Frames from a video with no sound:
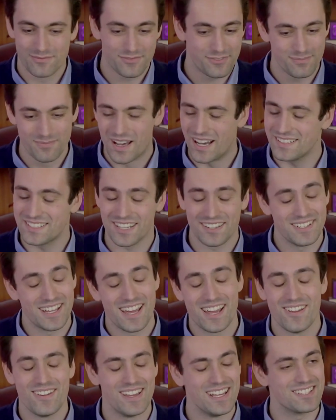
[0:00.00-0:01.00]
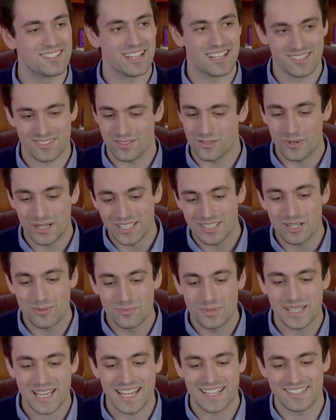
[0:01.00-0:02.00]
I don't know. It's quite
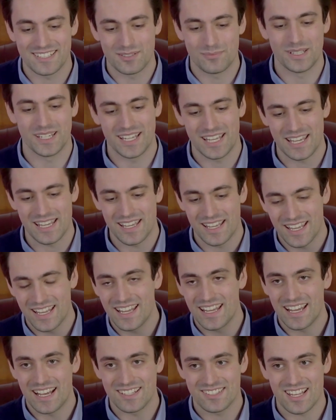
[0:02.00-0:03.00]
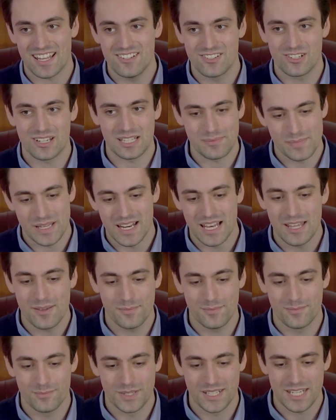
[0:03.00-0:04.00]
complicated, but it essentially
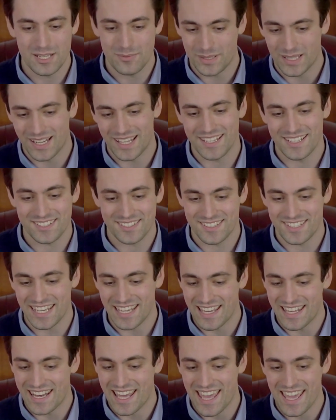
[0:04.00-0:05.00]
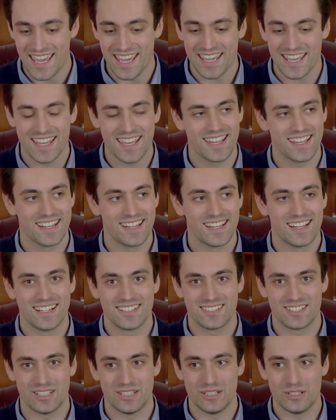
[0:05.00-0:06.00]
manipulates DNA
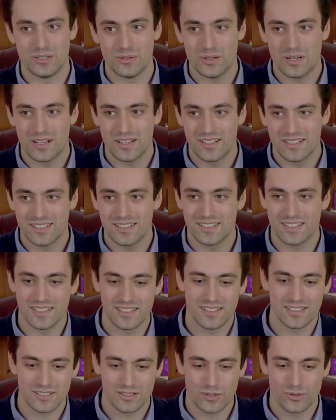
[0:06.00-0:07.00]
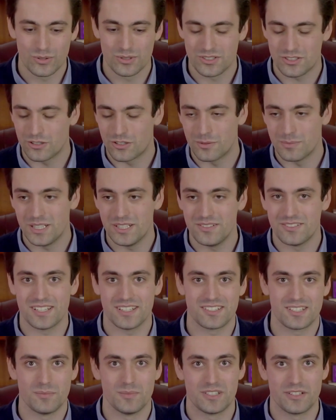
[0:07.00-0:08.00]
to cause your immune
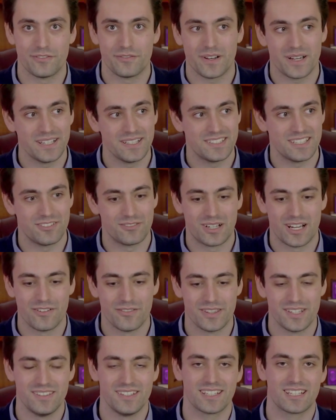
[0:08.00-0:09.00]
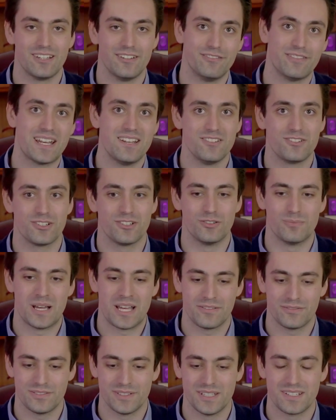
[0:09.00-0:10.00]
system to fight it rather than the conventional
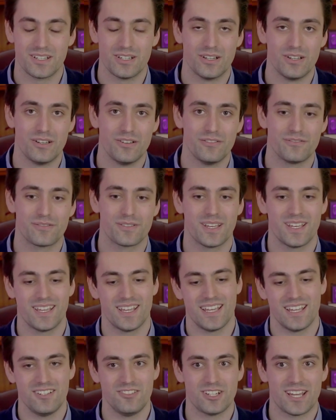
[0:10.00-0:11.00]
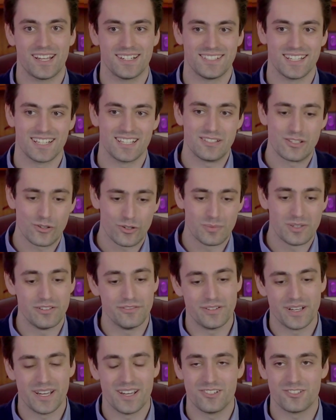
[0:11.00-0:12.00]
method of injecting a dormant
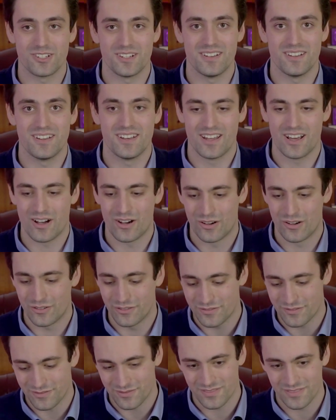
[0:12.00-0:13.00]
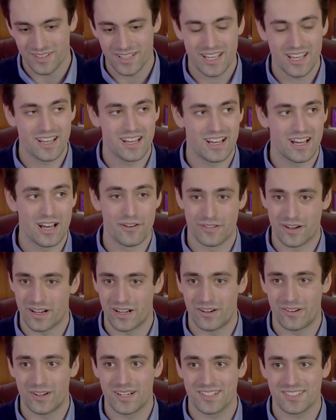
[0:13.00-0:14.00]
version of a
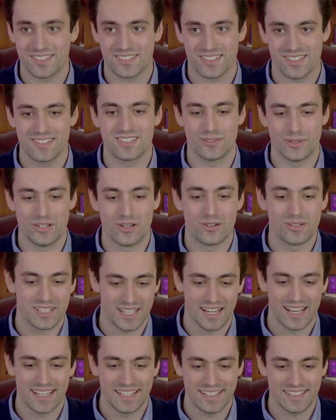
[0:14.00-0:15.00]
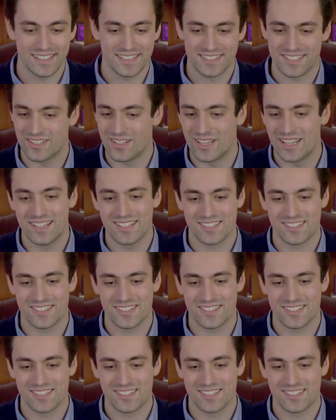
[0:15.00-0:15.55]
virus to inoculate you to it.